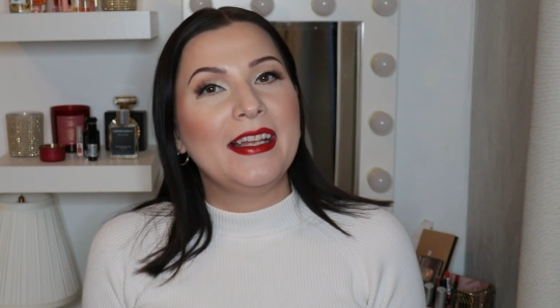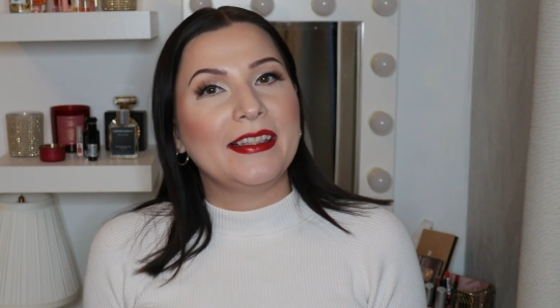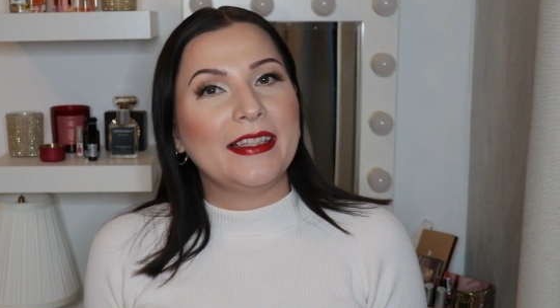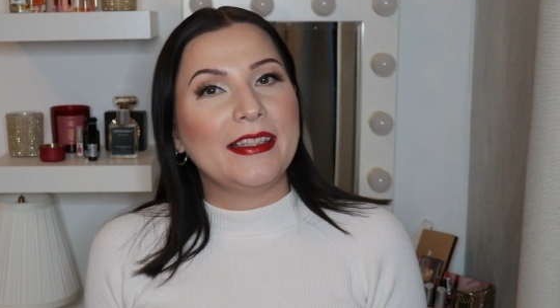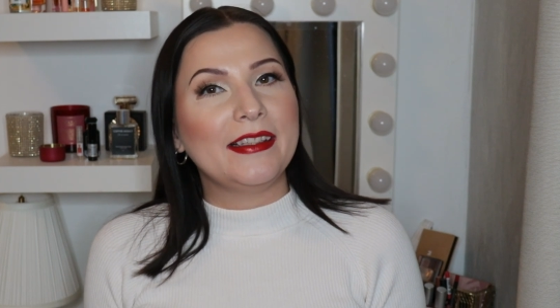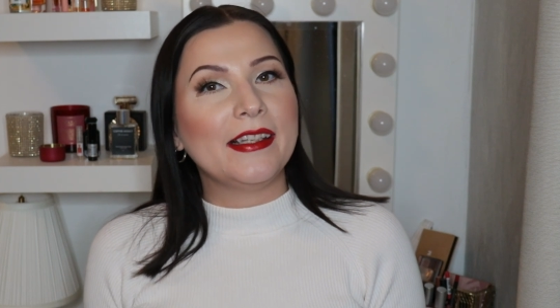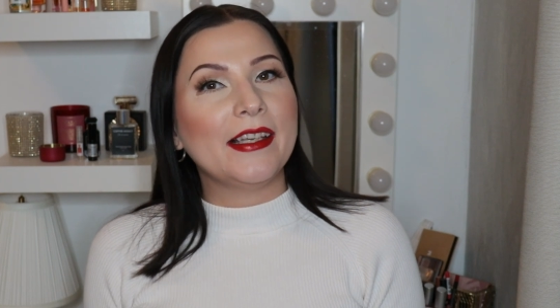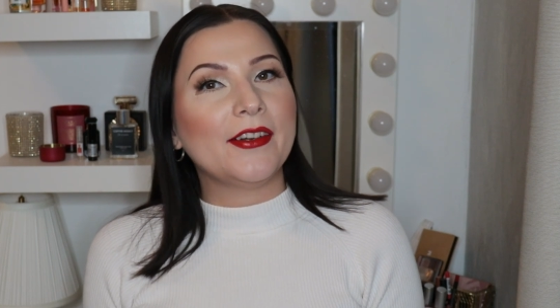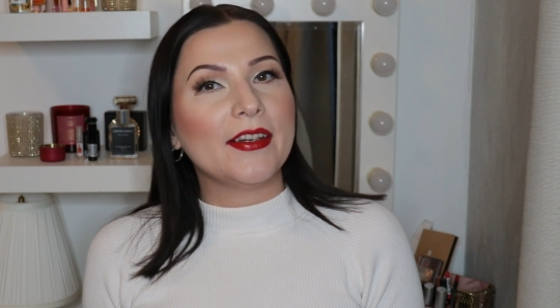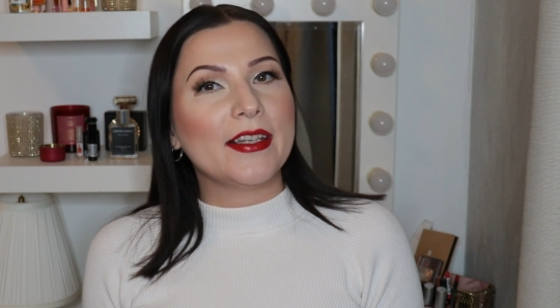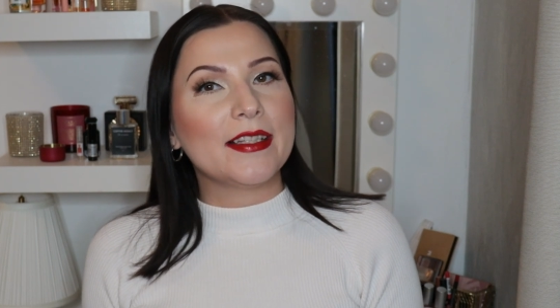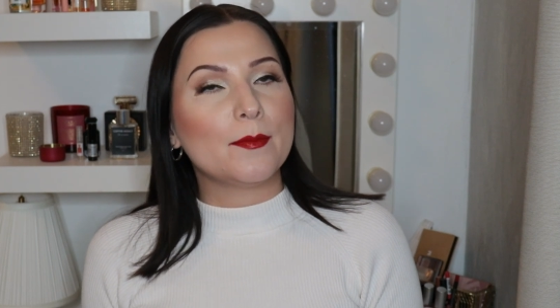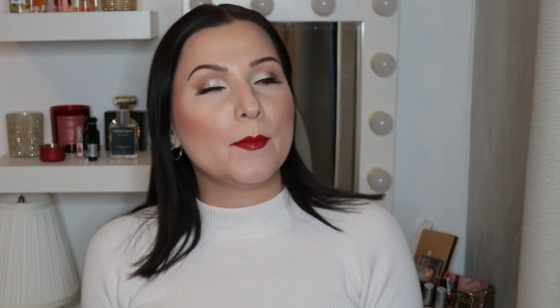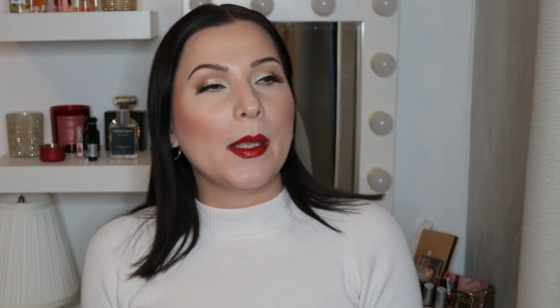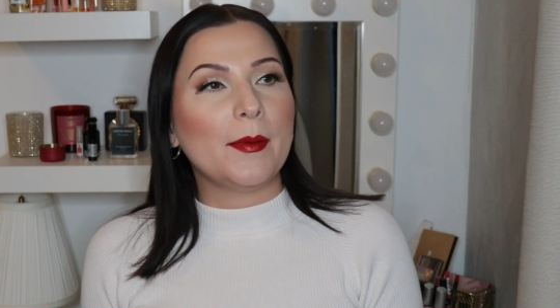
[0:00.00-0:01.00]
Then there
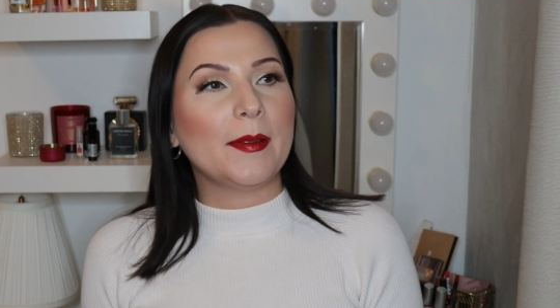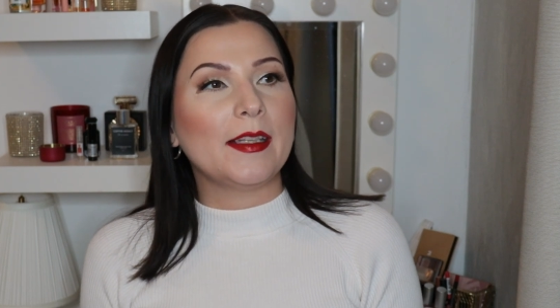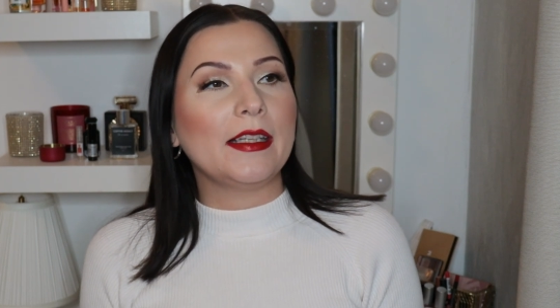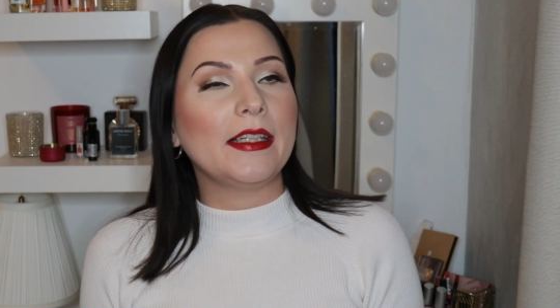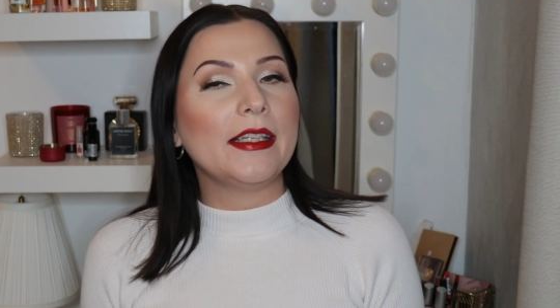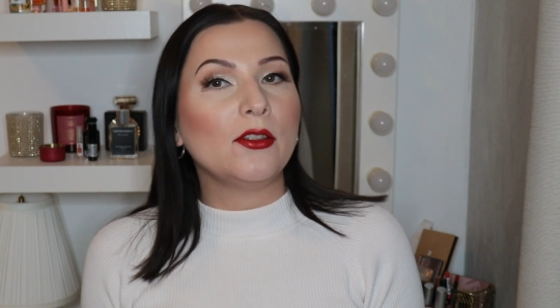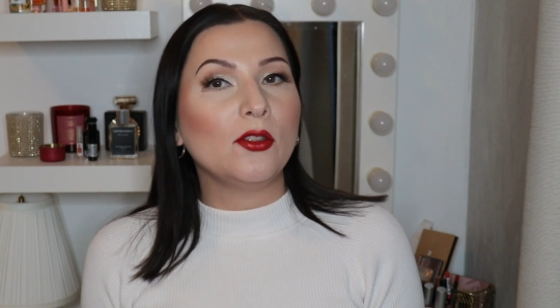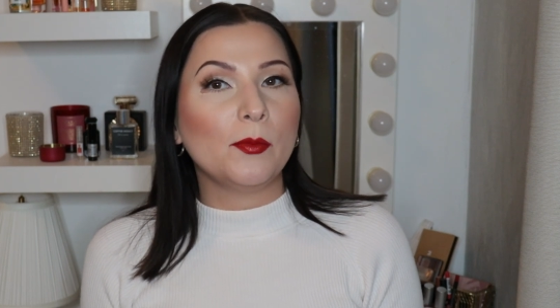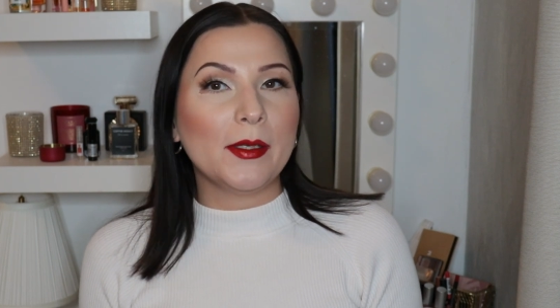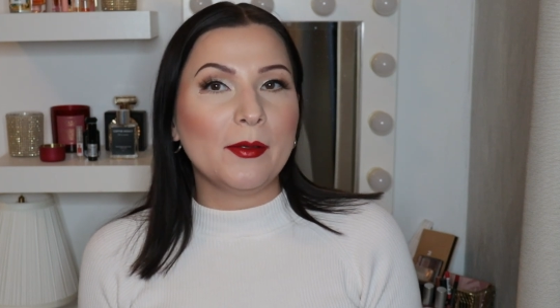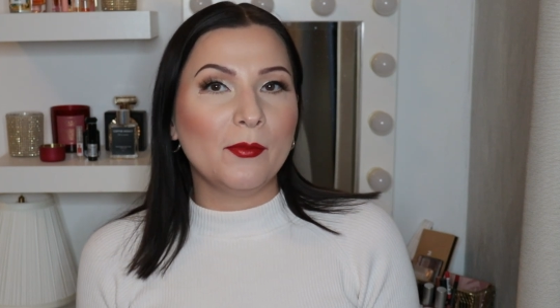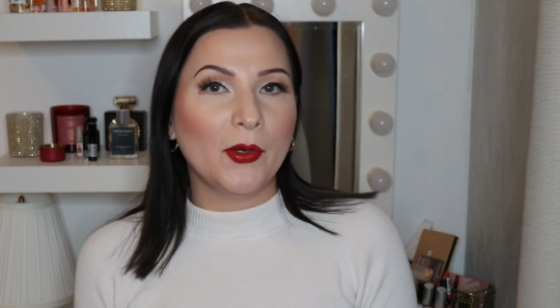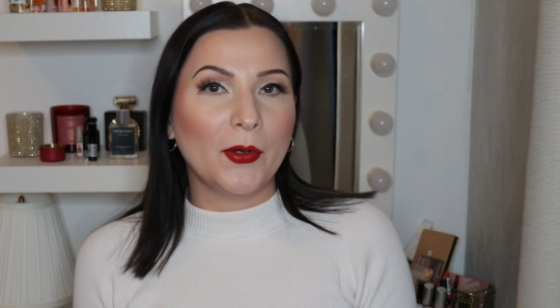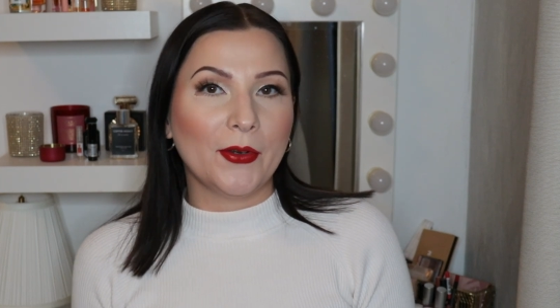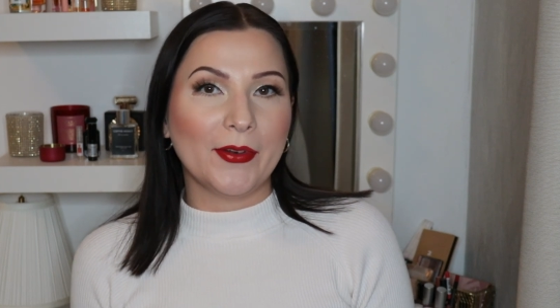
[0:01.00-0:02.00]
is maybe the little
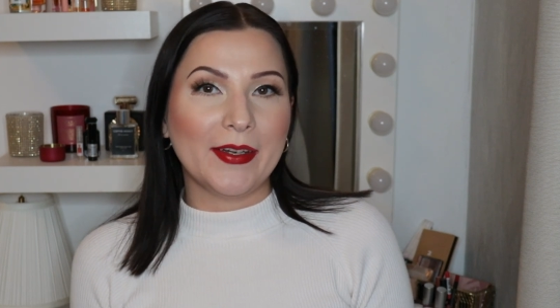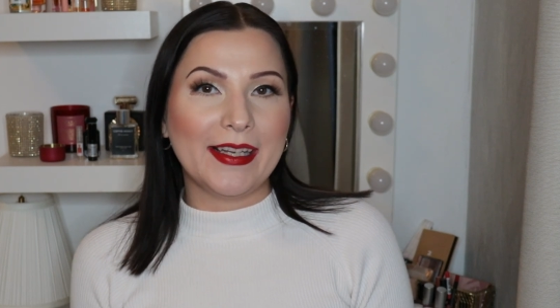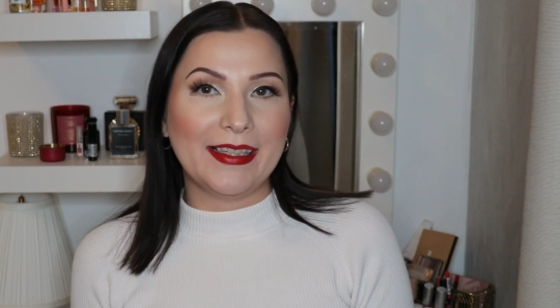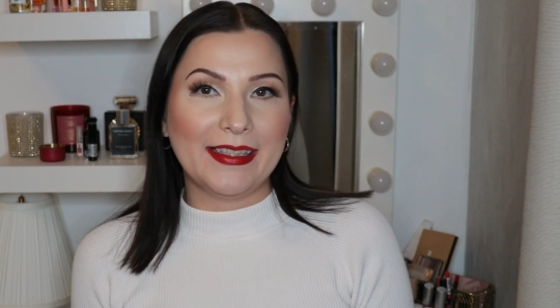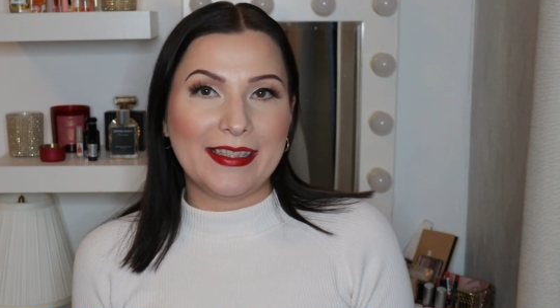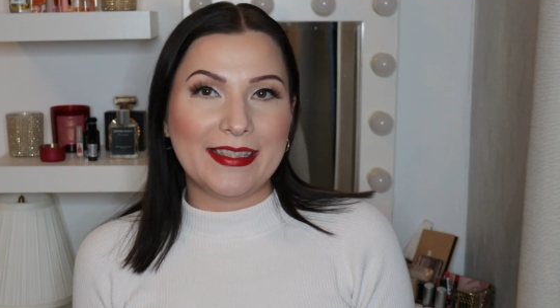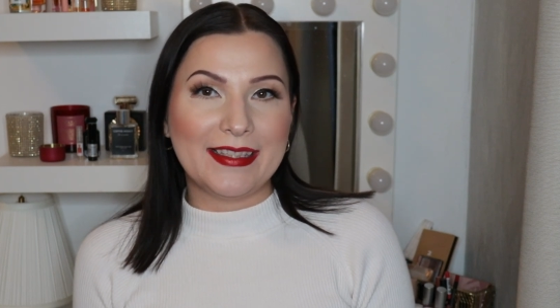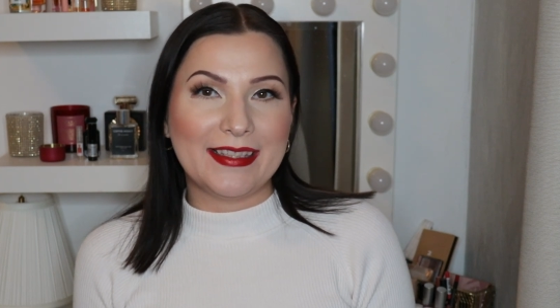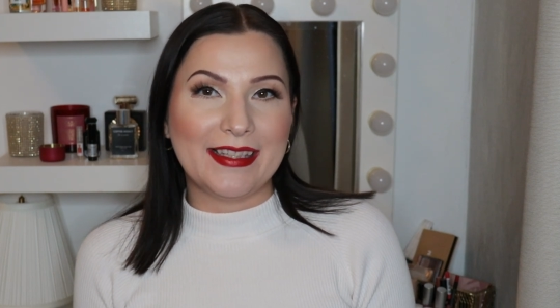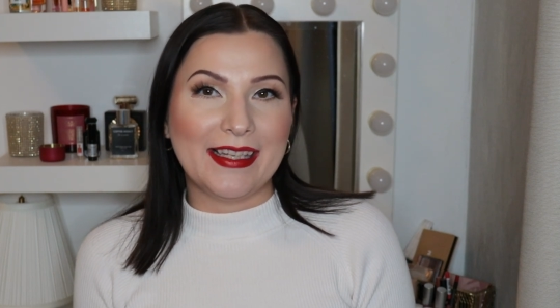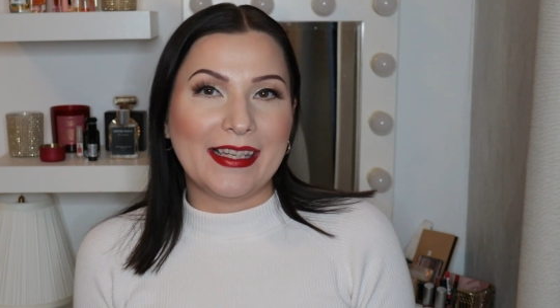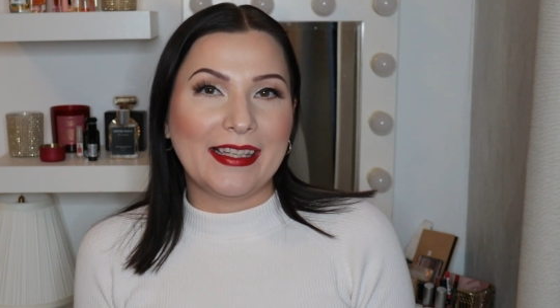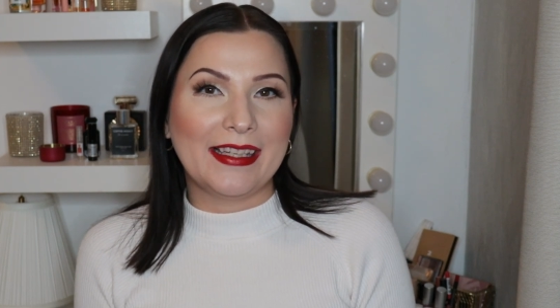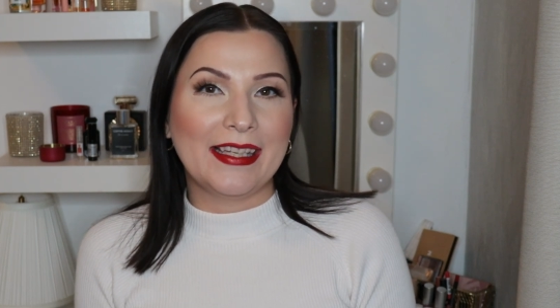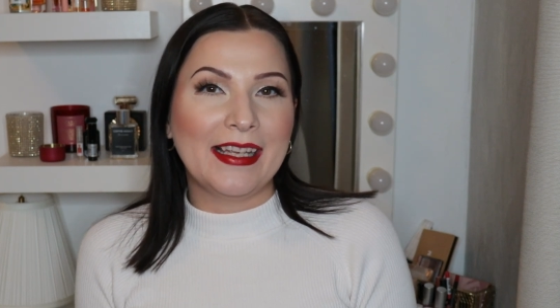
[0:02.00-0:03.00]
bit more
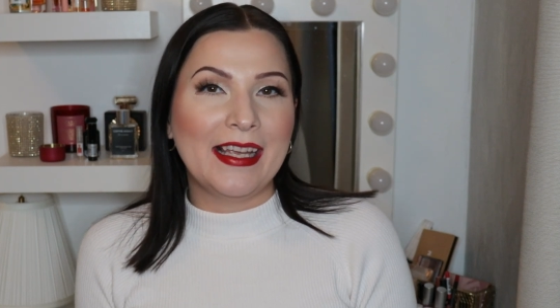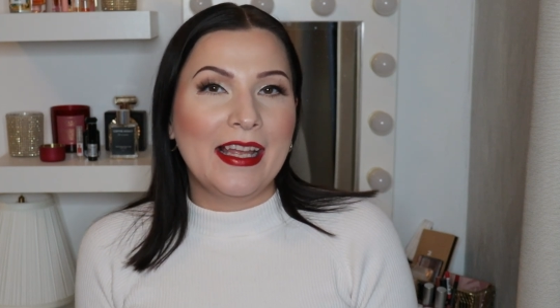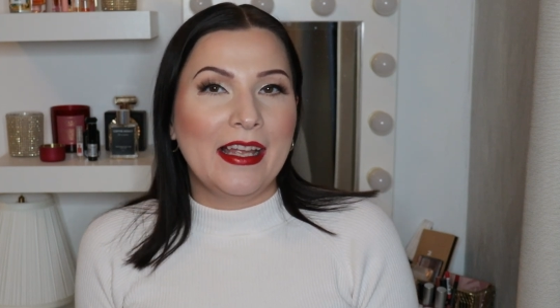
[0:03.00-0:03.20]
realistic